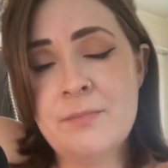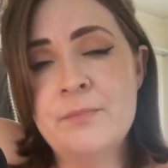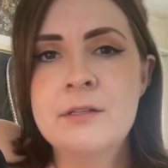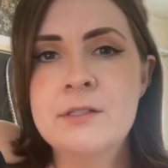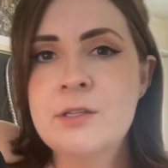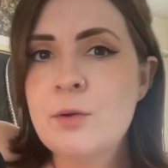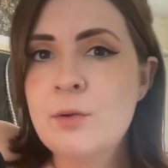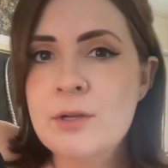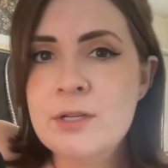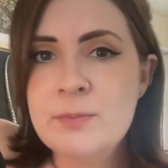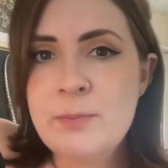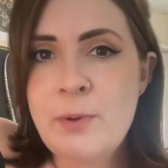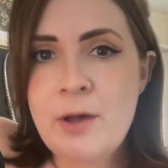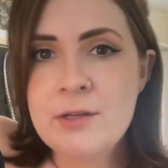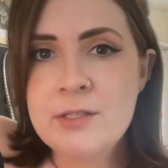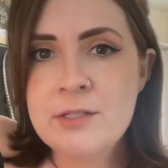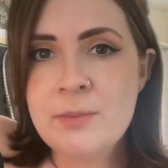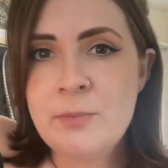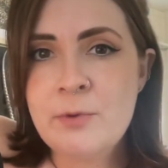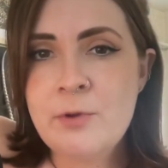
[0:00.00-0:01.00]
So it is
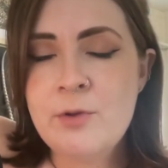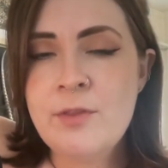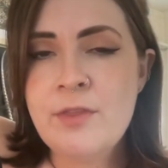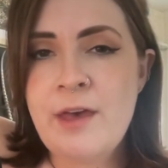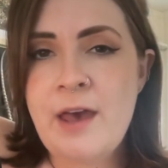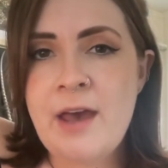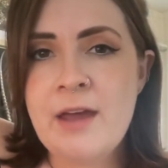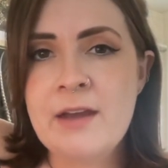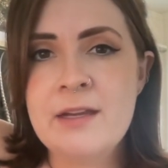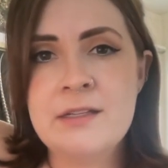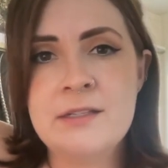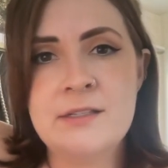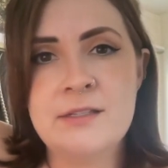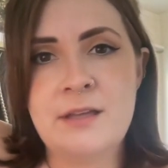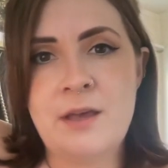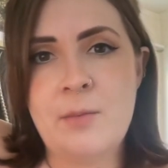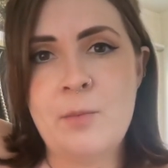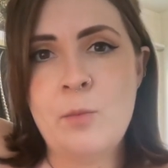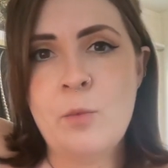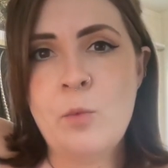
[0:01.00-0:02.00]
possible that in
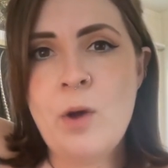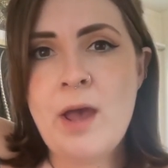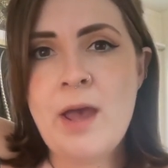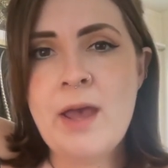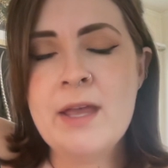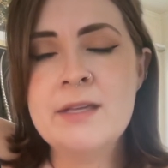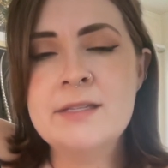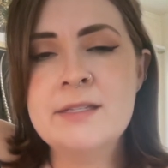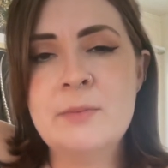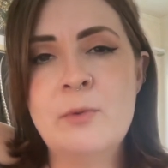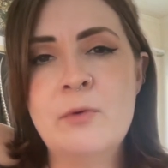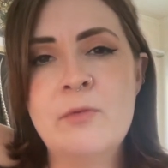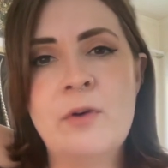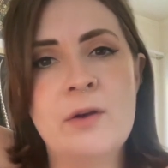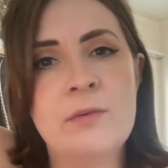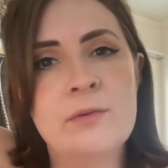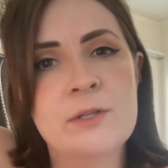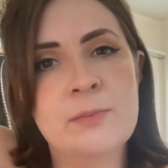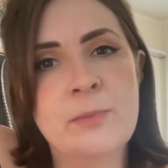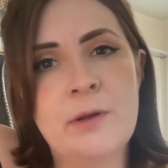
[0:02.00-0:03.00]
some way, some of
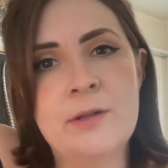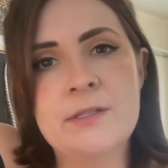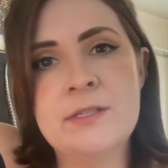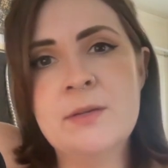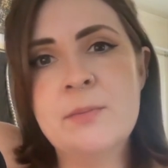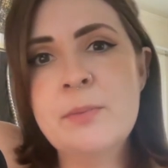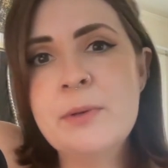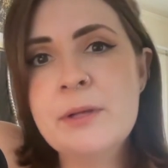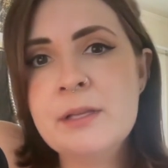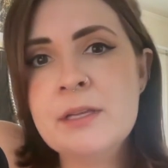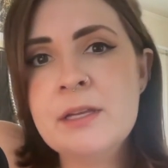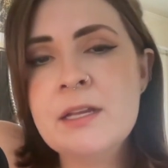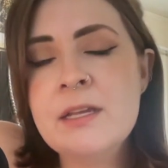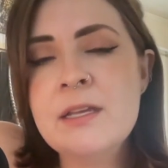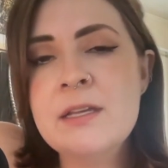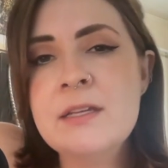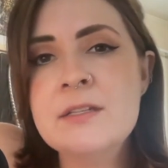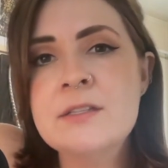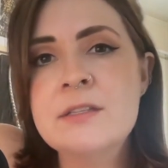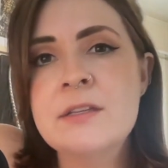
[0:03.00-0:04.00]
our
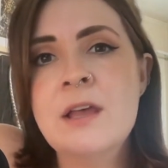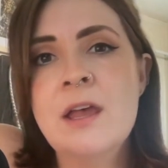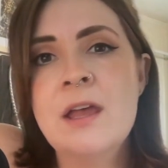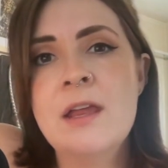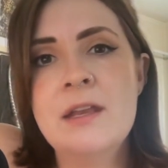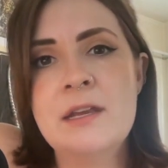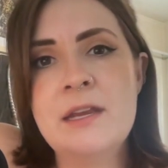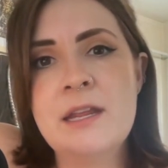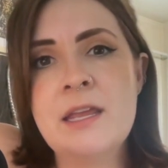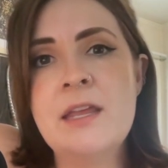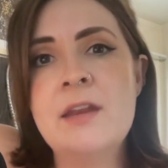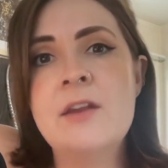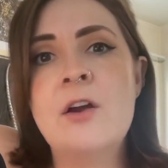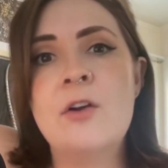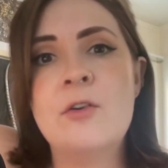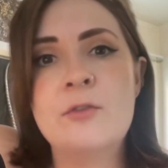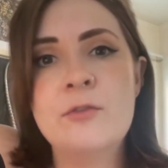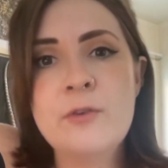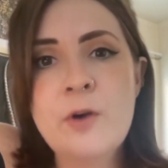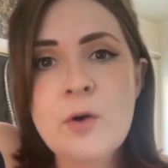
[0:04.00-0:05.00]
responsibilities need
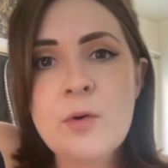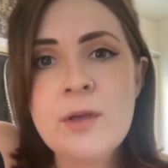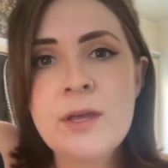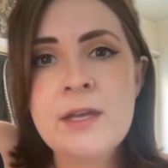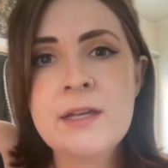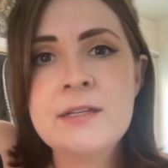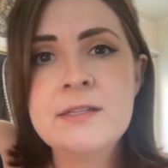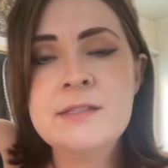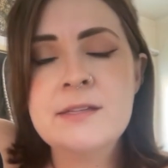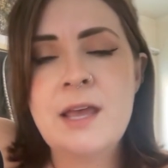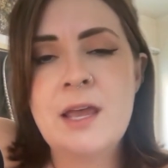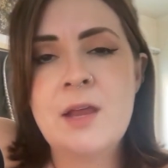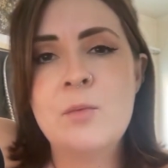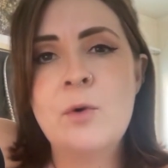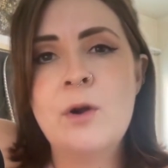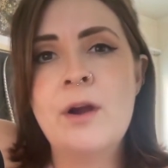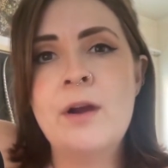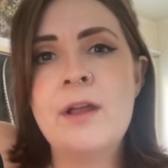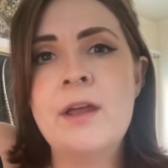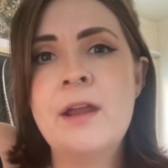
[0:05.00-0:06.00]
our focus, and
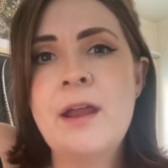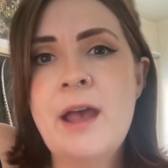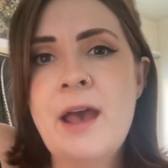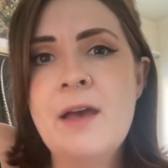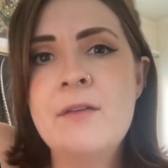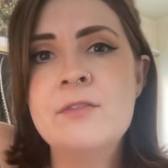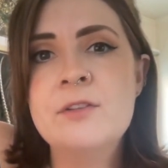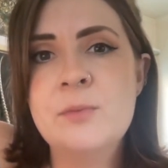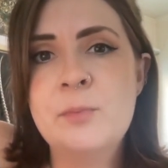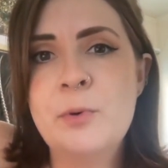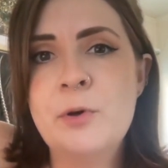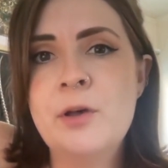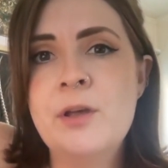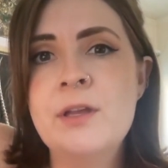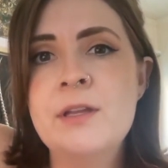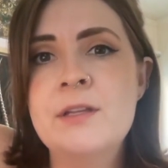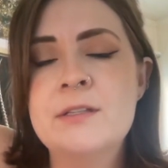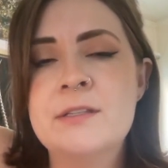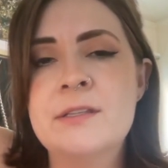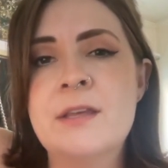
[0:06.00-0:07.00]
we're going to have to
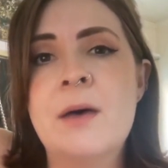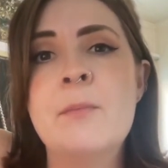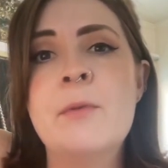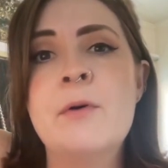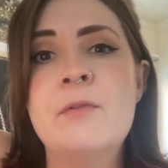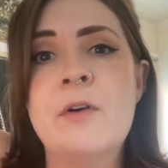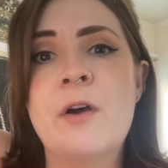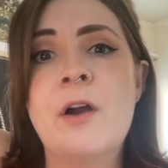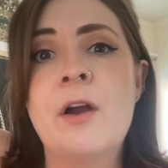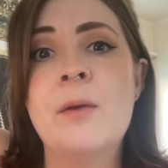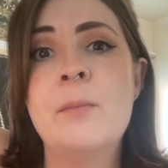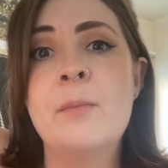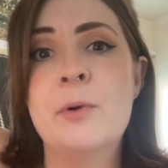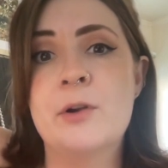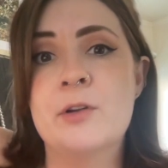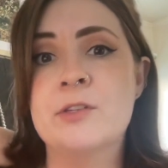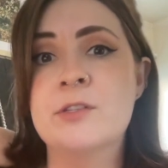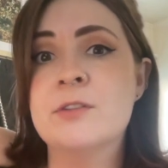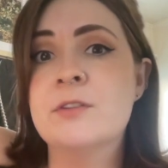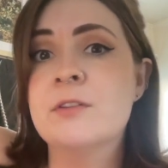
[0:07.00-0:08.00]
put some of our
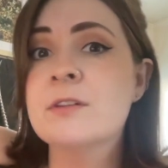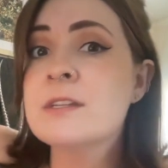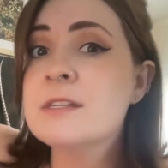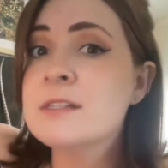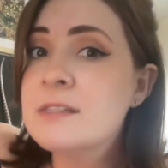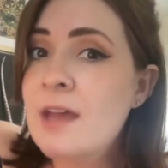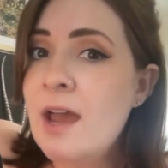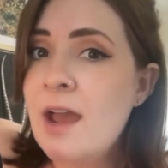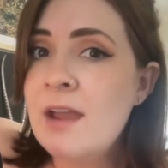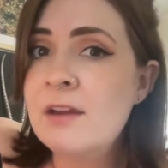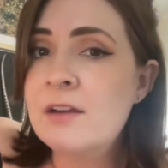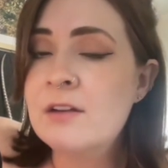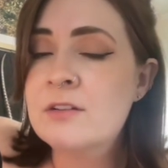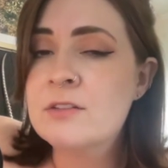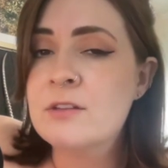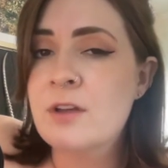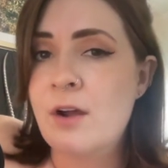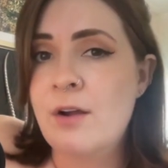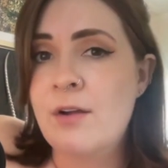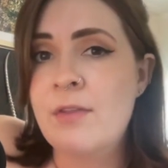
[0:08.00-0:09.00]
personal
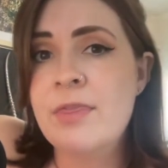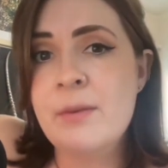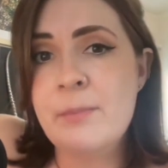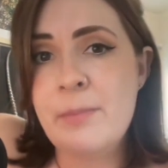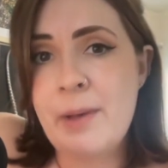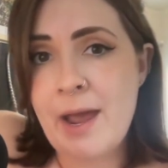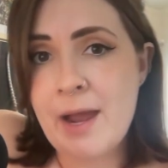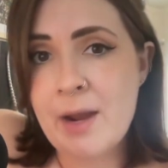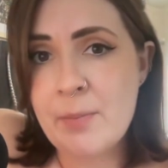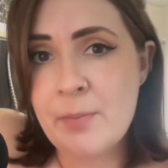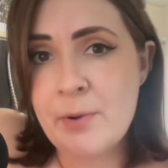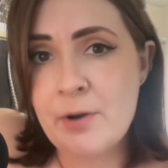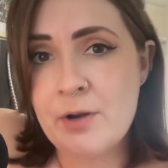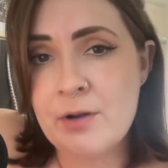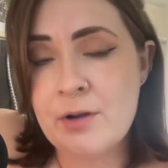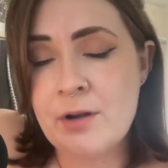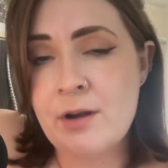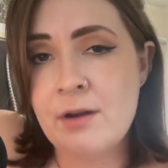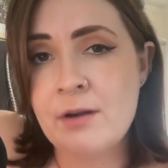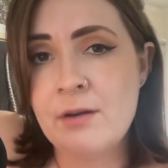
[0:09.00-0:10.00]
desires on the back
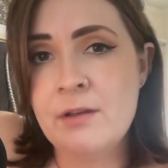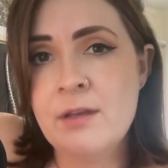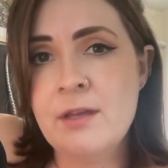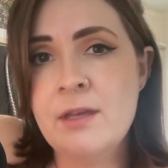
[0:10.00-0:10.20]
burner.